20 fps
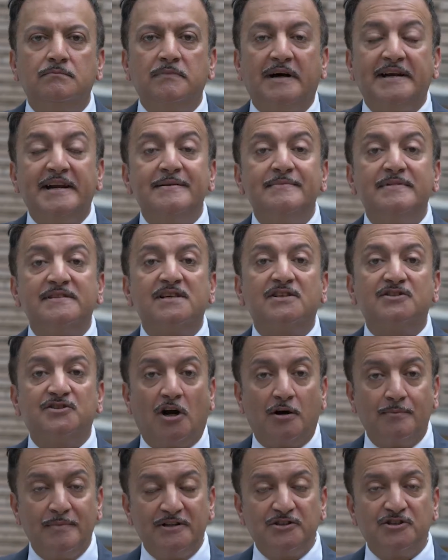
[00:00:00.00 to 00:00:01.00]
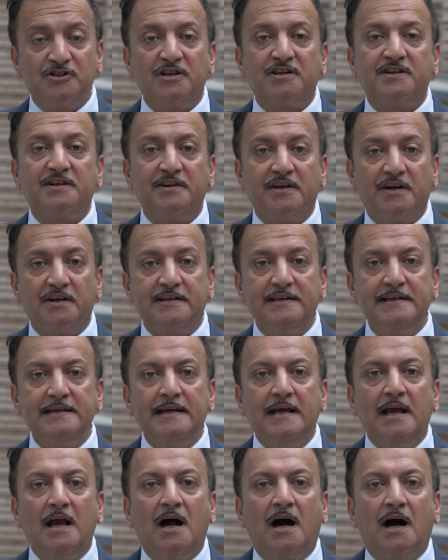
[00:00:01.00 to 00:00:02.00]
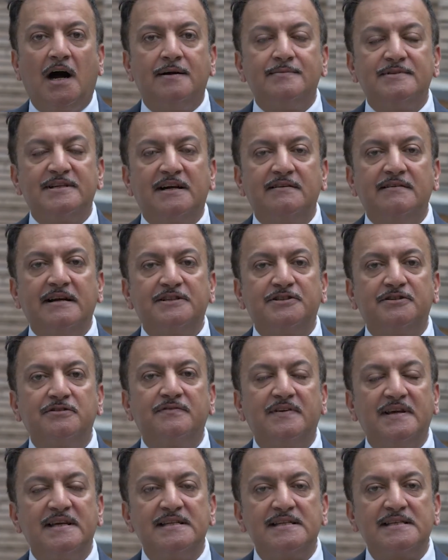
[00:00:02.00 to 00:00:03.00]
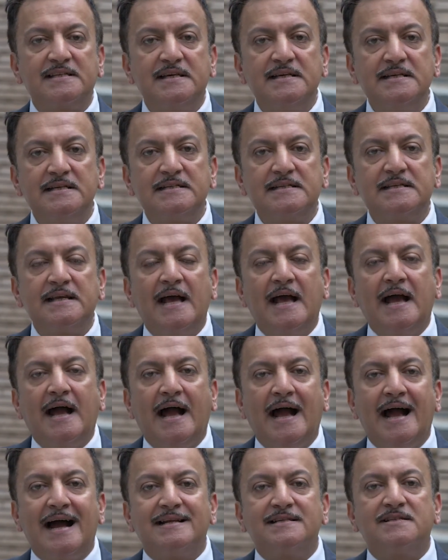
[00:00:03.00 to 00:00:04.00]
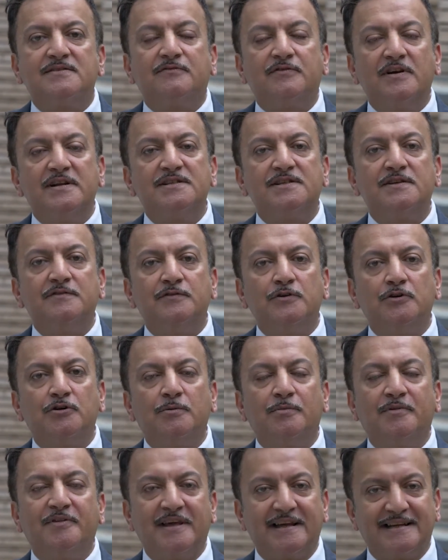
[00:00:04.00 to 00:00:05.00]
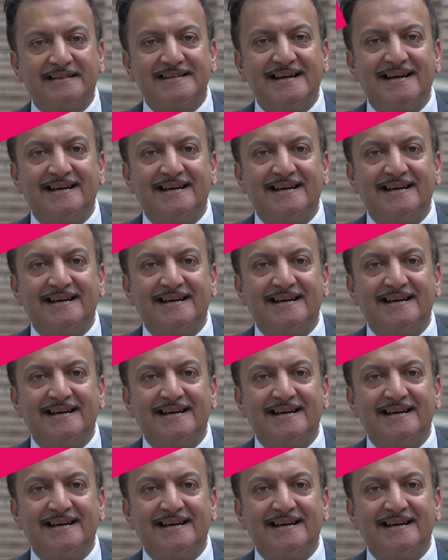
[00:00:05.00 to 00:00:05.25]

My name is Dharmendra Kanani. I'm Director of Insights at Friends of Europe Think